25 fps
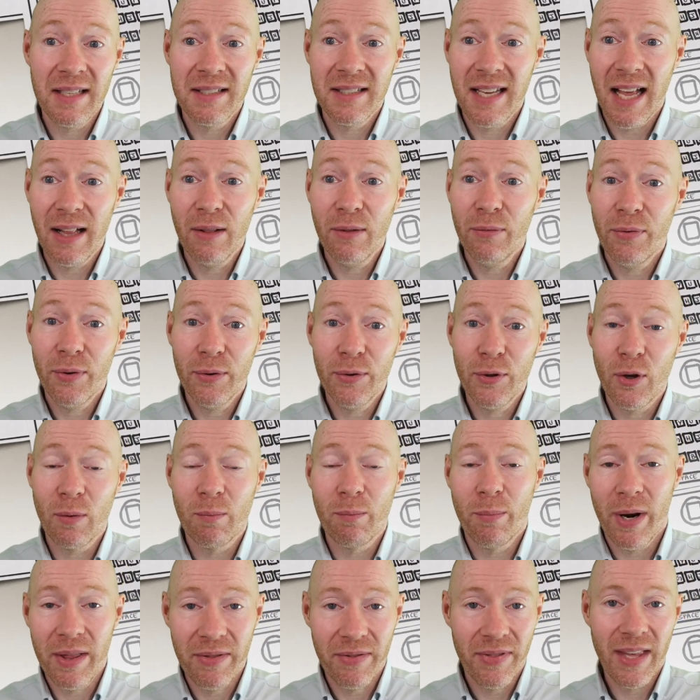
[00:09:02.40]
helpful, you can
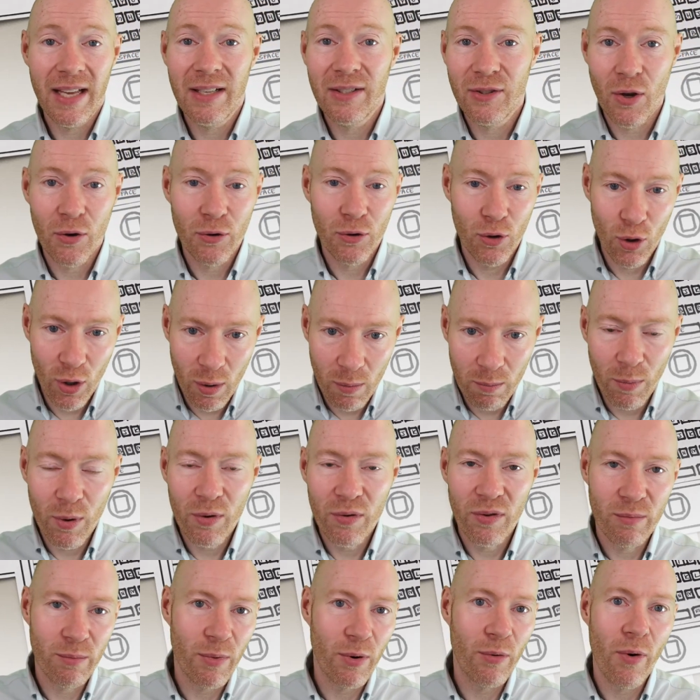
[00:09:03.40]
print things out, you can move
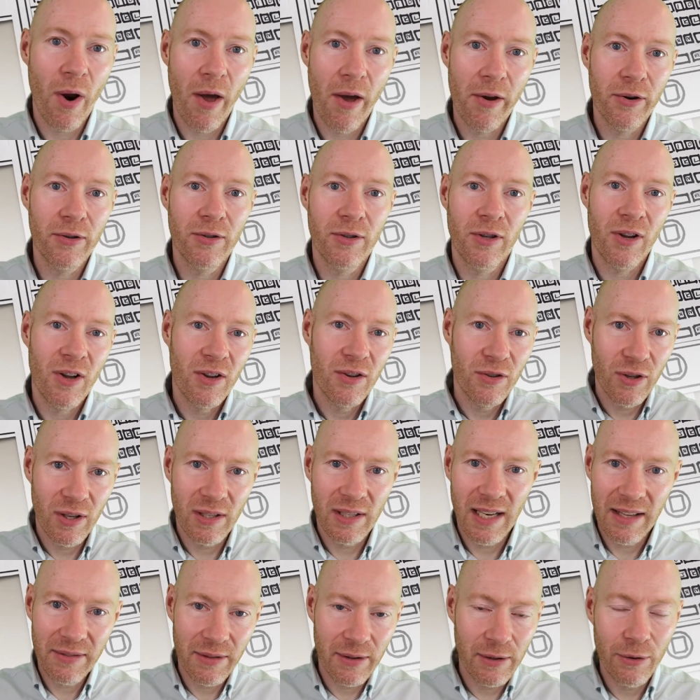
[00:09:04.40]
them around, you can
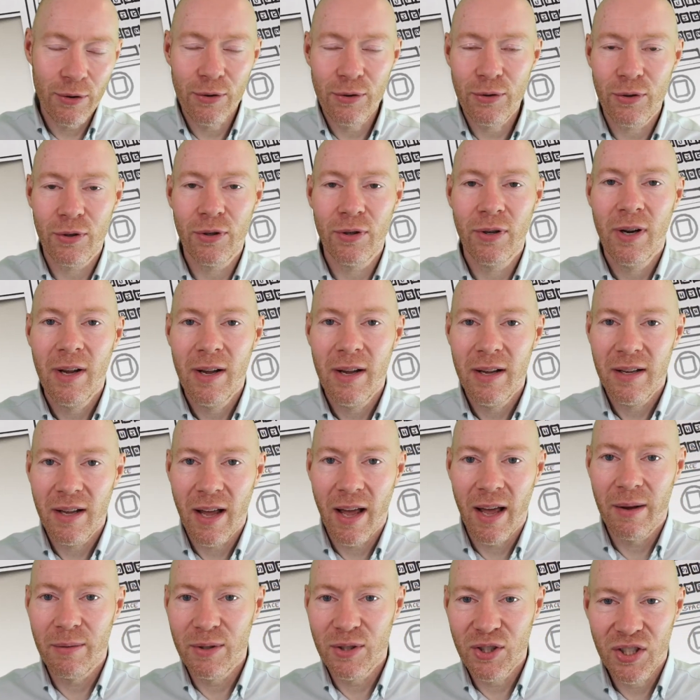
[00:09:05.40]
let the user
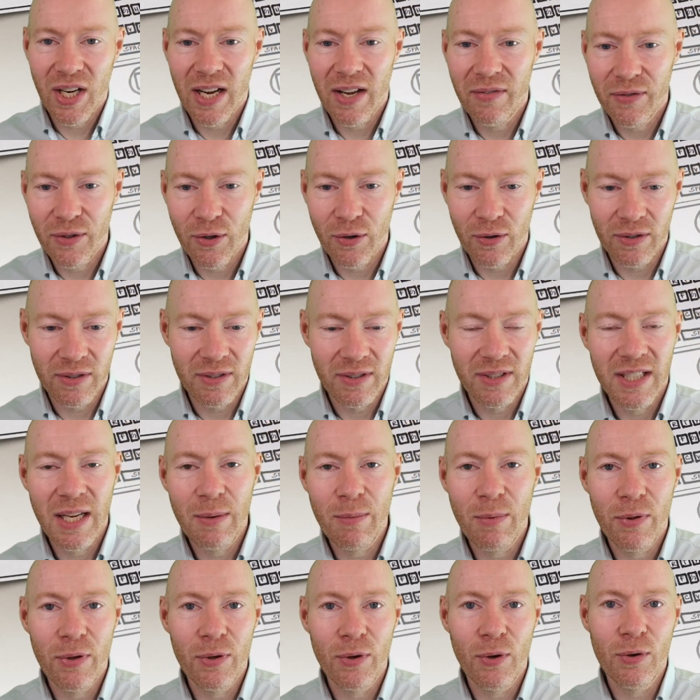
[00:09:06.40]
shift, you can see
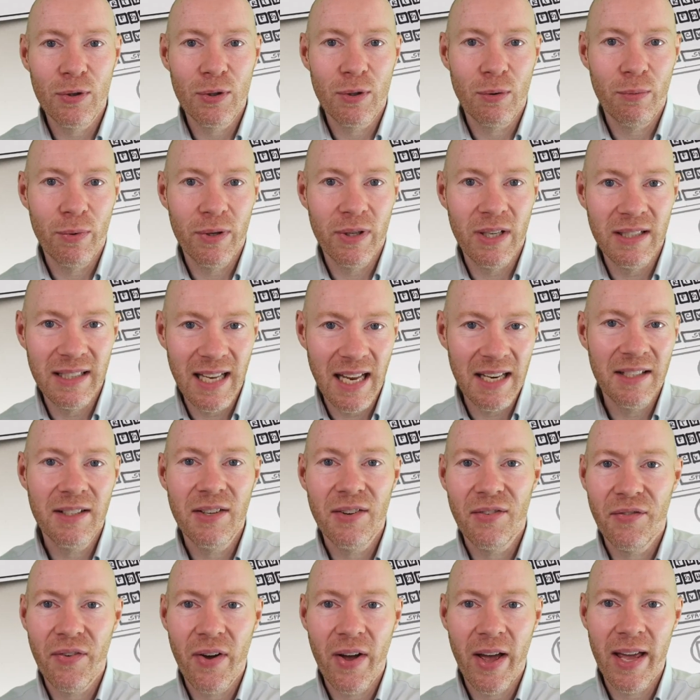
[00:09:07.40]
where the user would
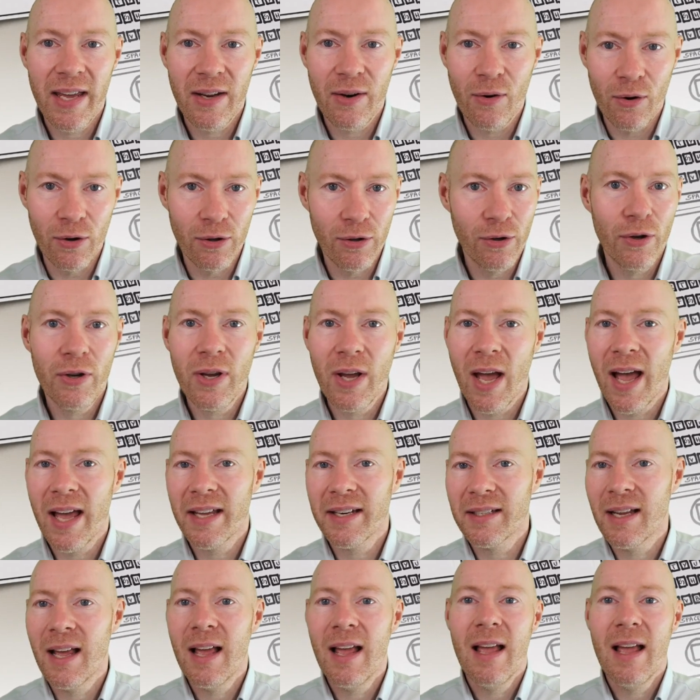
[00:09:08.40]
identify or look at.